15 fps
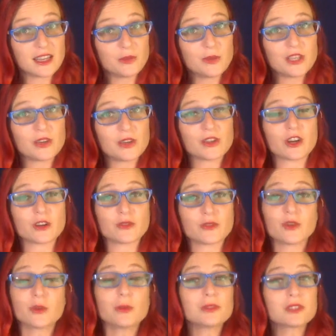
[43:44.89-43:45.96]
we know that our
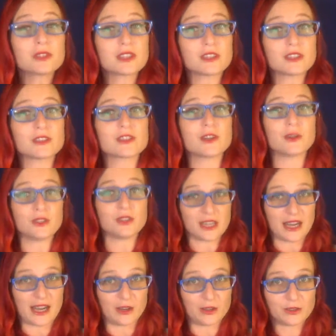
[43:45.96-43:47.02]
verbal skills go
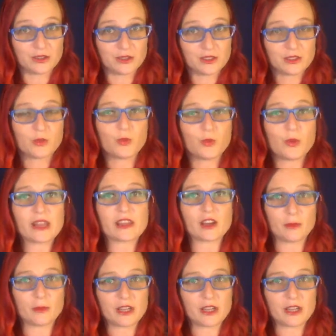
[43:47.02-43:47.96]
down with our